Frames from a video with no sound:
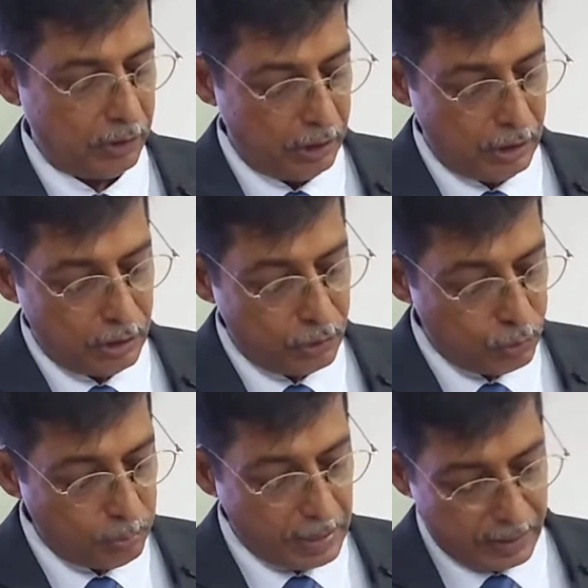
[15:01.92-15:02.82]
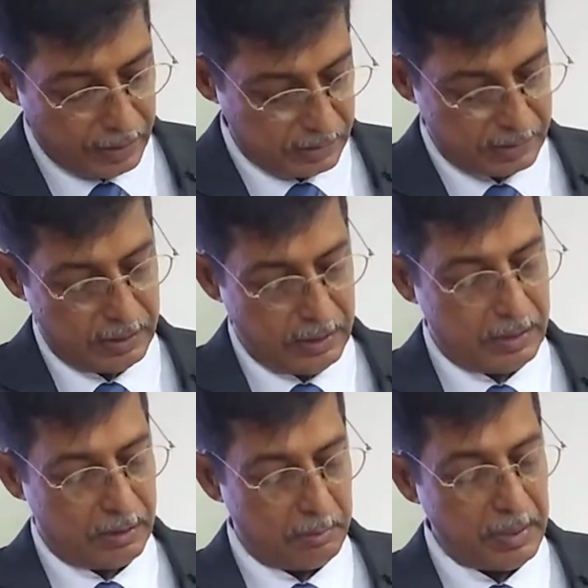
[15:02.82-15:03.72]
see on the
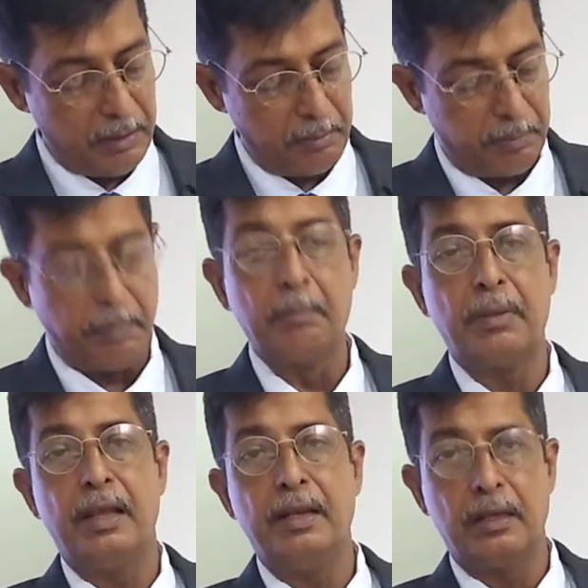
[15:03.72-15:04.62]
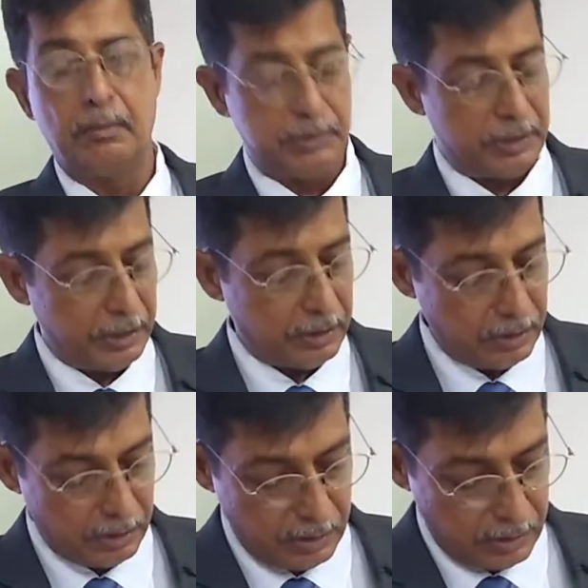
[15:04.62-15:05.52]
scale the
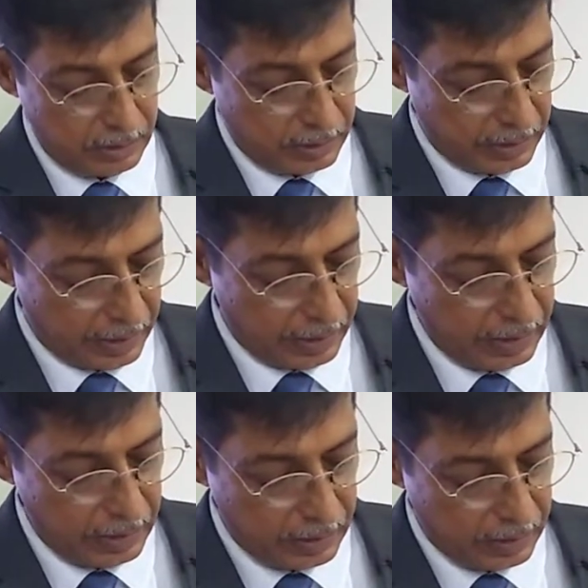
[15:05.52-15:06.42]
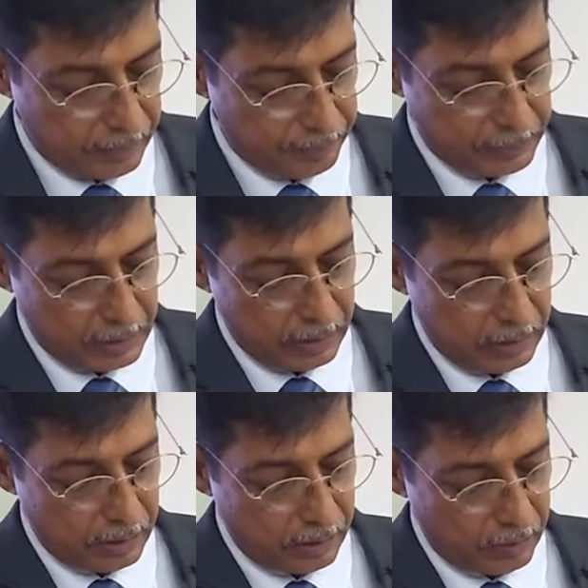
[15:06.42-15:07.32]
float
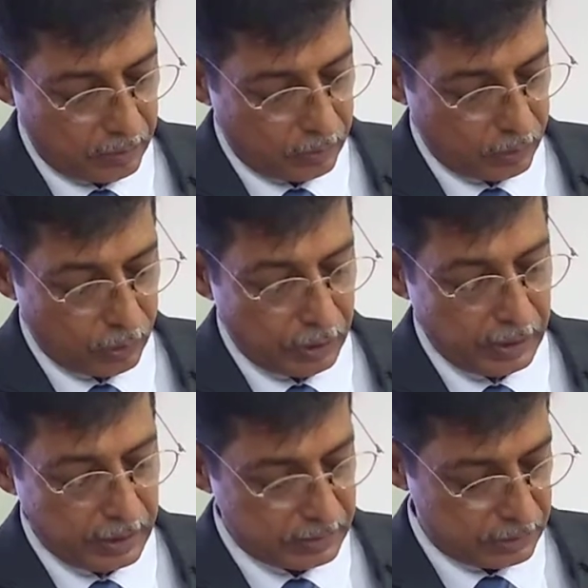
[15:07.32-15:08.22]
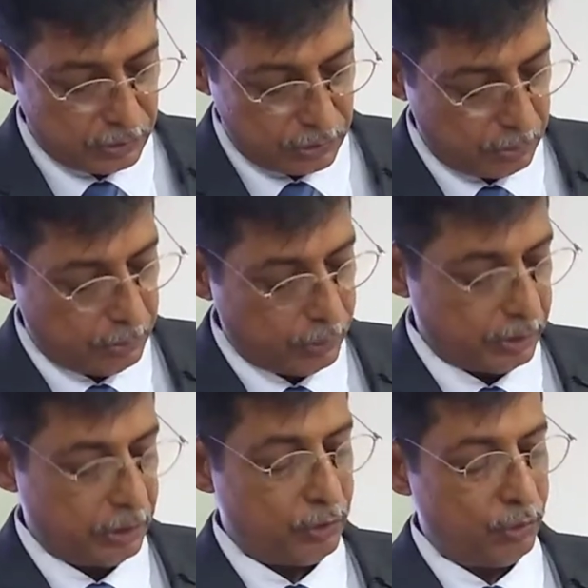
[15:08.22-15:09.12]
moves up, and I can see on the scale the
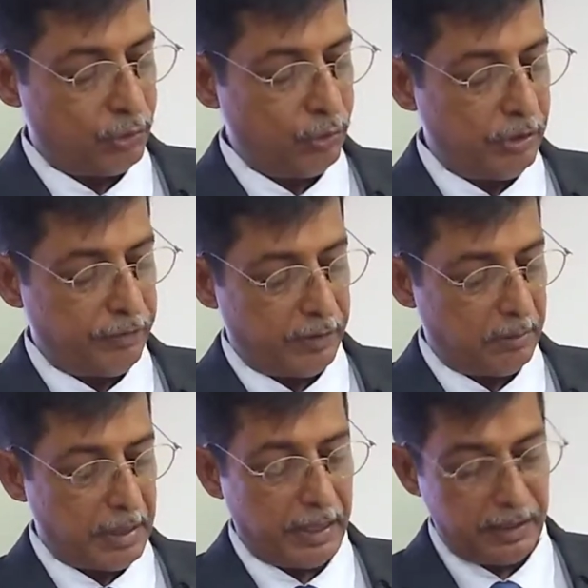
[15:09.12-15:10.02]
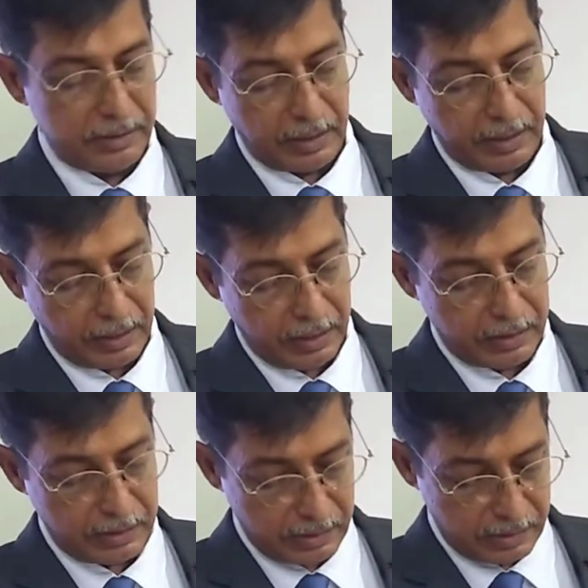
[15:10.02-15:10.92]
amount of oil
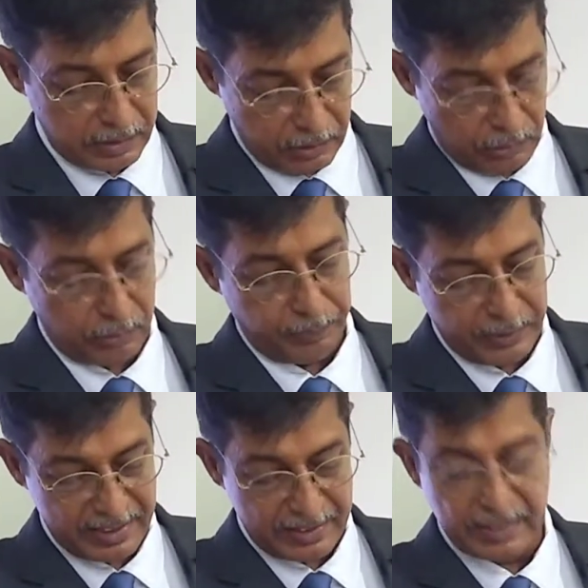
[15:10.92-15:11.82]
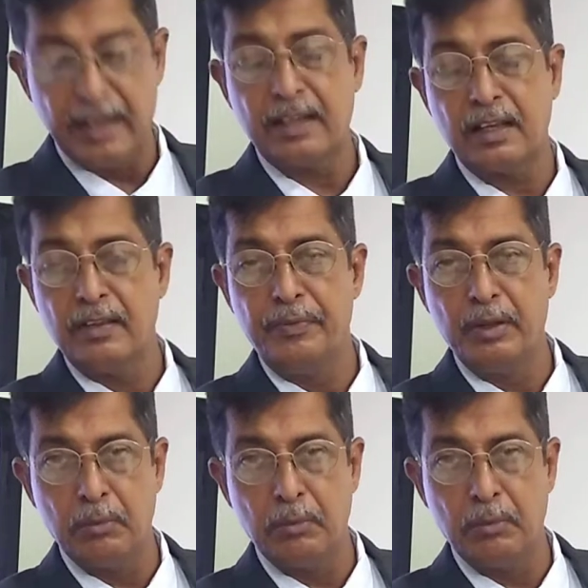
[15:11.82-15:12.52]
that is going into each bearing.